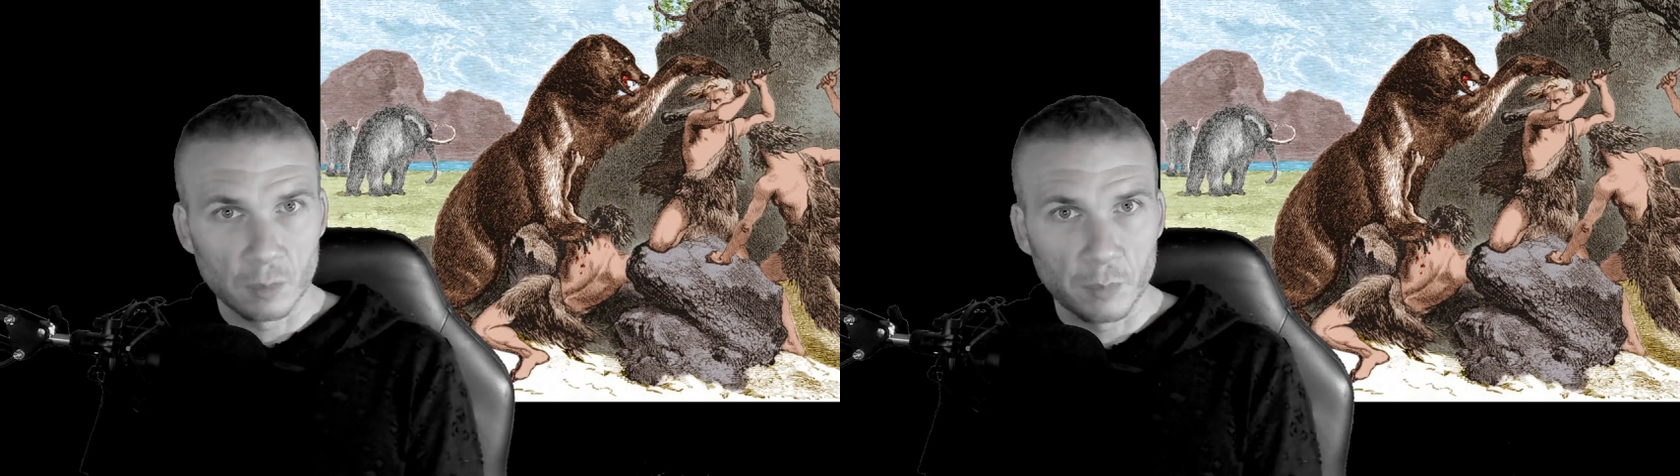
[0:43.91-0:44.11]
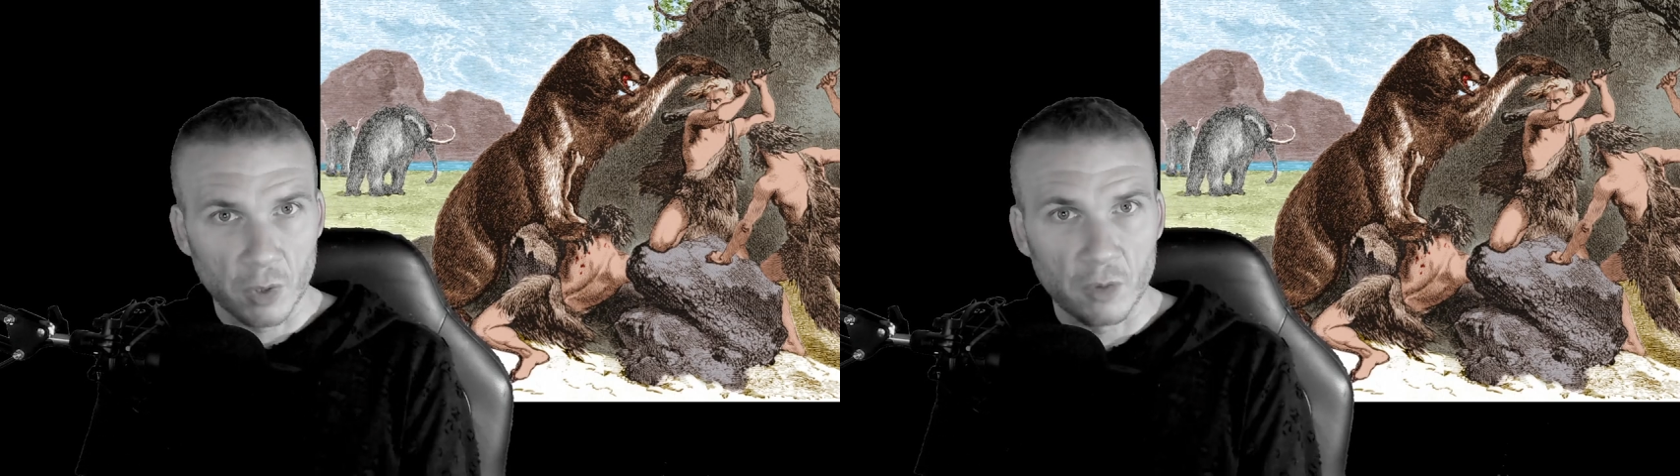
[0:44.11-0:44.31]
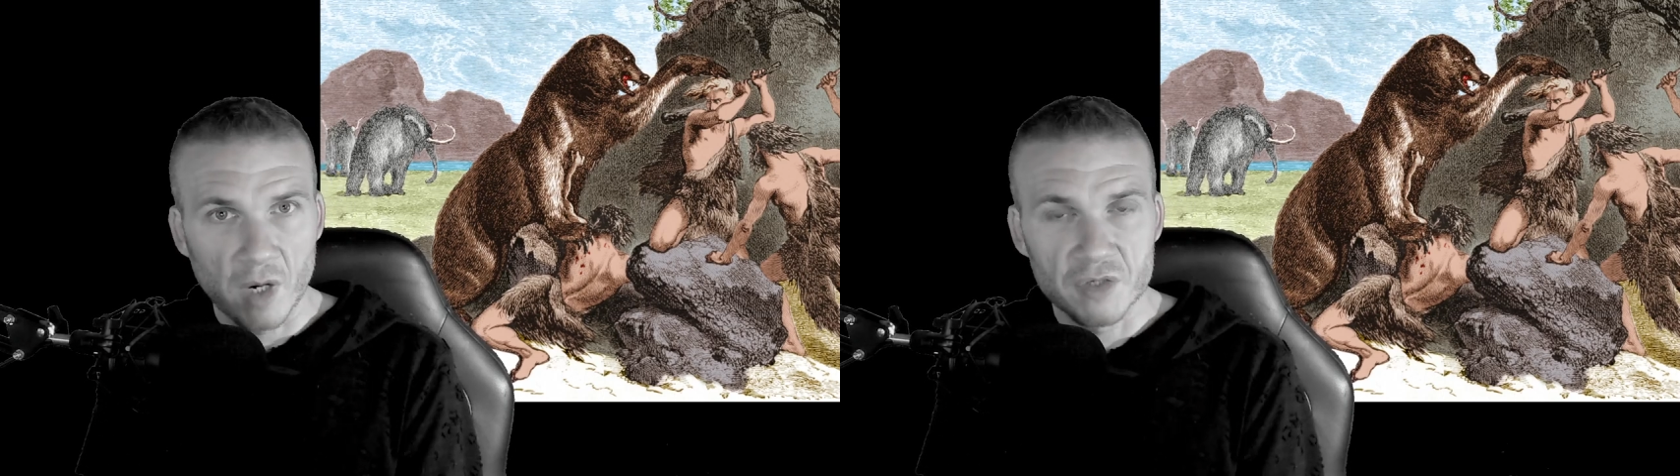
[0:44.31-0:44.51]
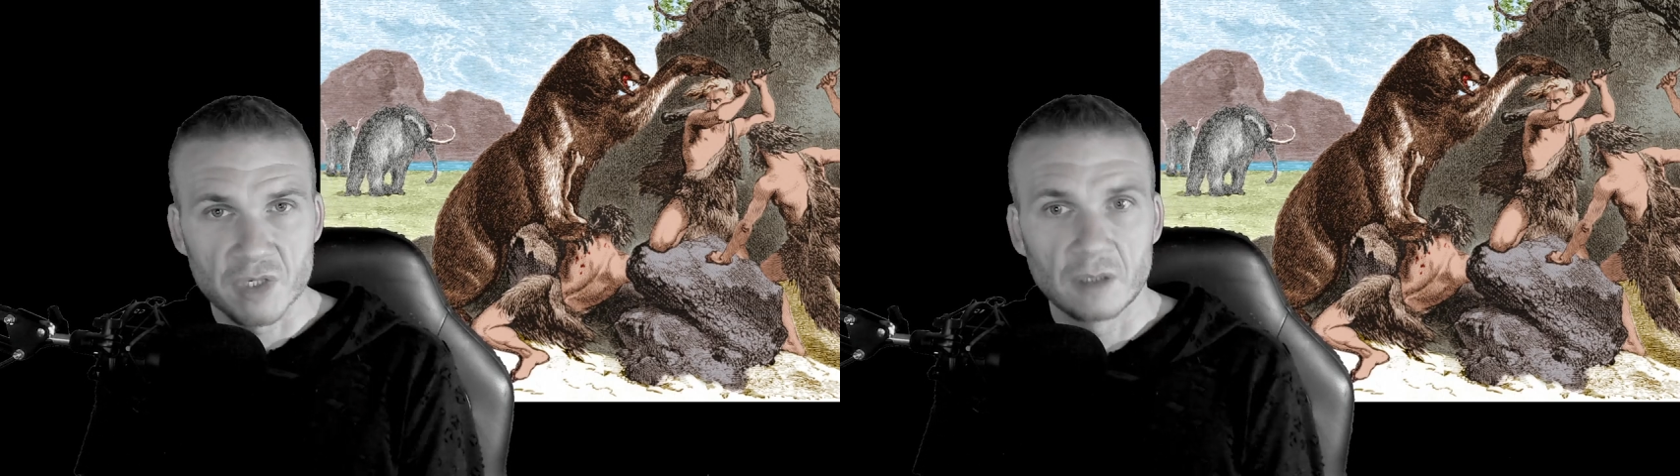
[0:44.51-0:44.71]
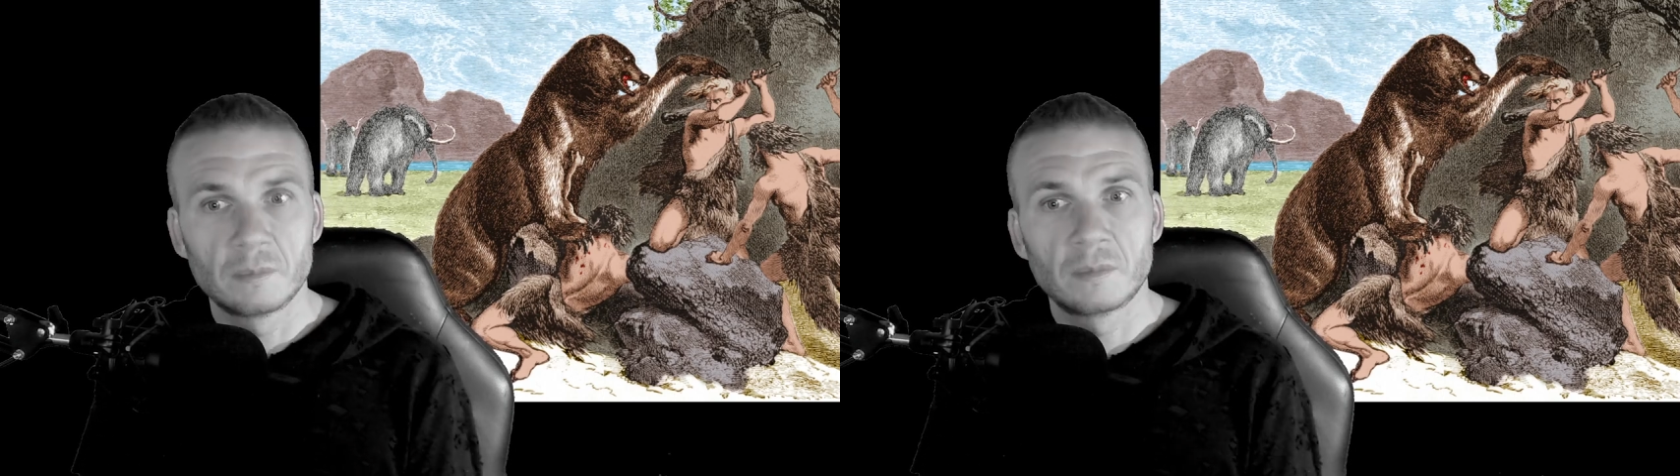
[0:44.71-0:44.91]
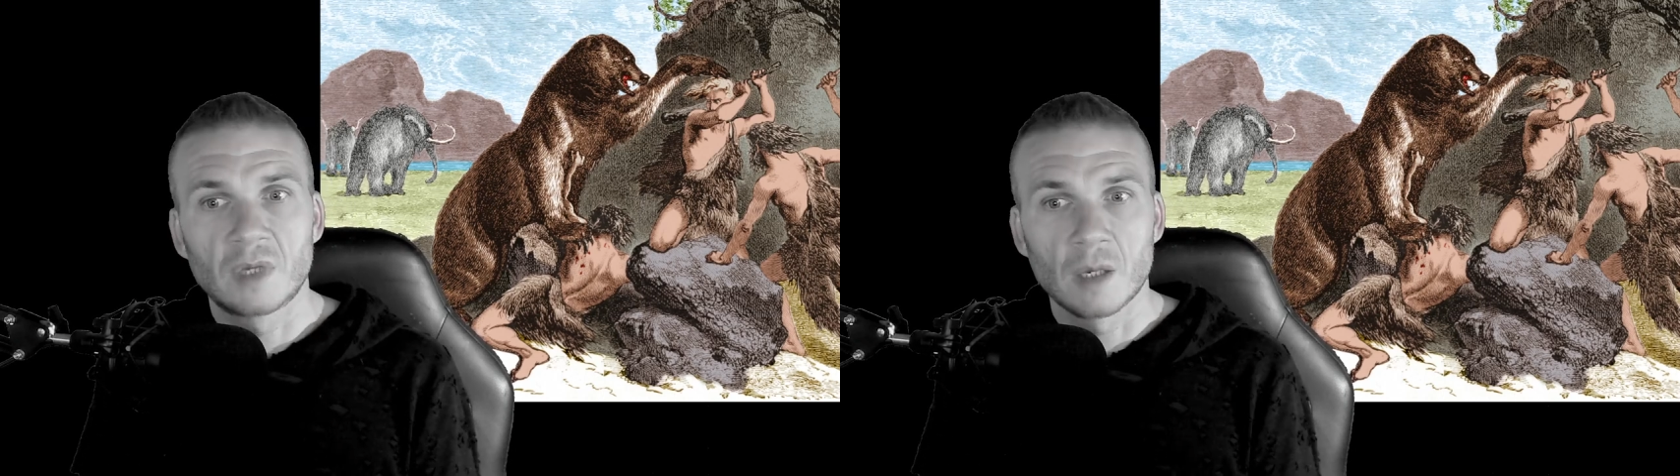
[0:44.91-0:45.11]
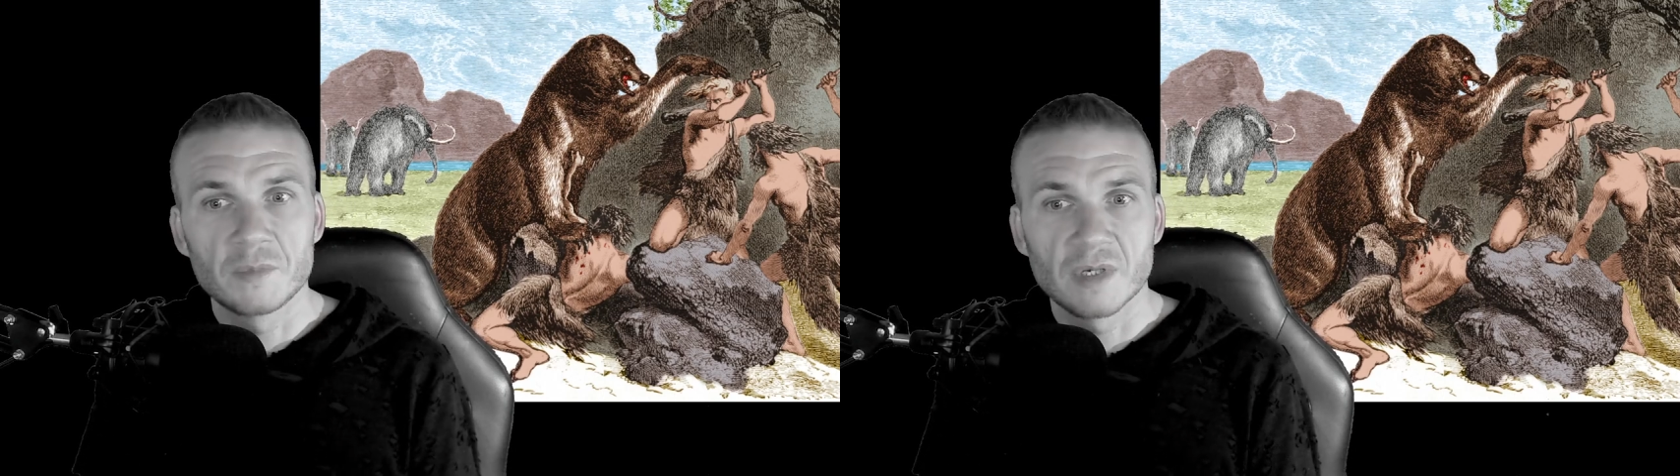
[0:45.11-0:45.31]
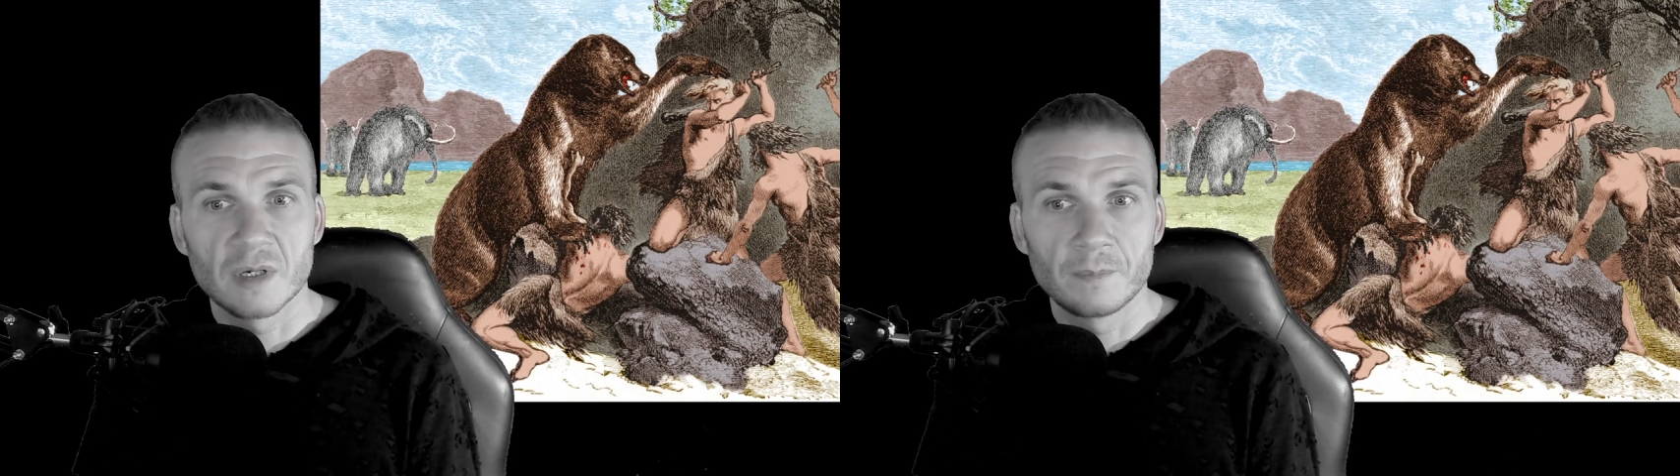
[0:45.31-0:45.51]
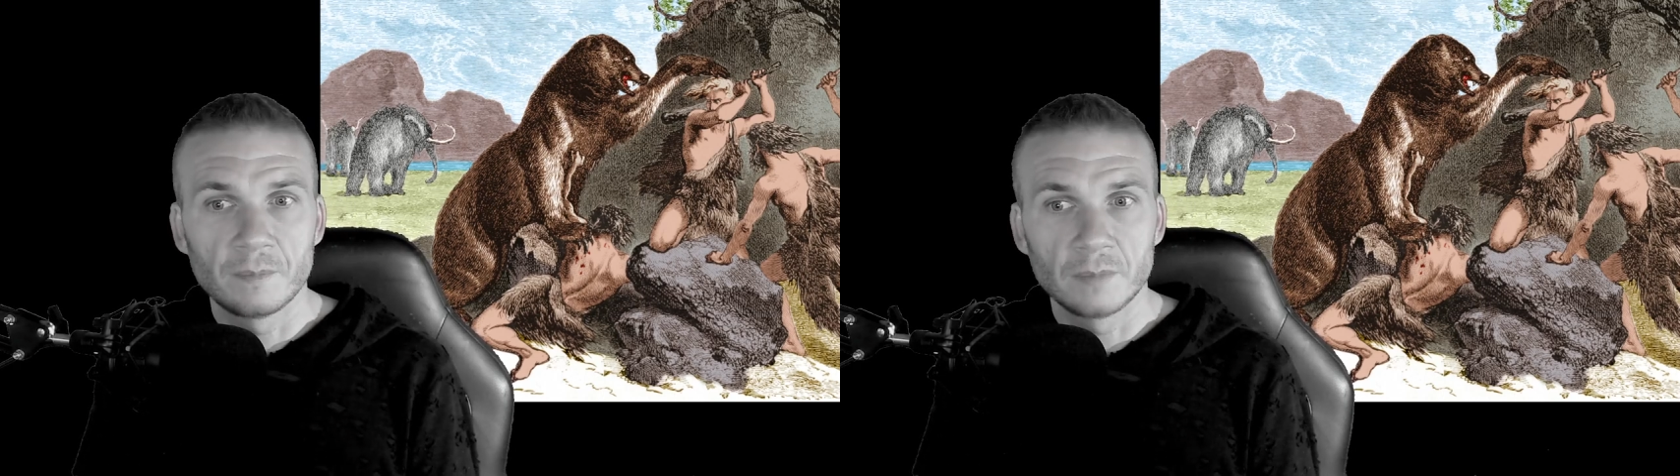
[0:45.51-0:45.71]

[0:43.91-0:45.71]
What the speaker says: progression comes a